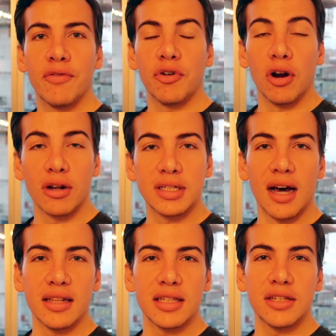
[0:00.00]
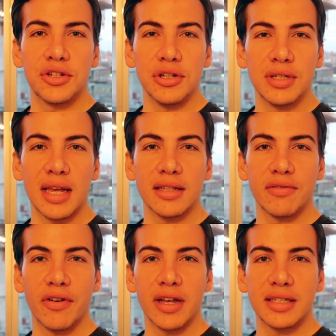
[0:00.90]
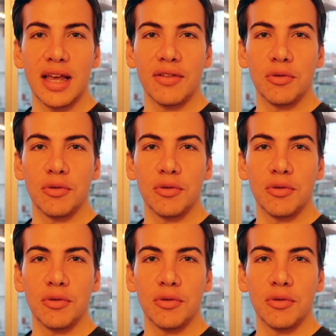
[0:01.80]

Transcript: For a lot of dancers, Tuesday is the first day of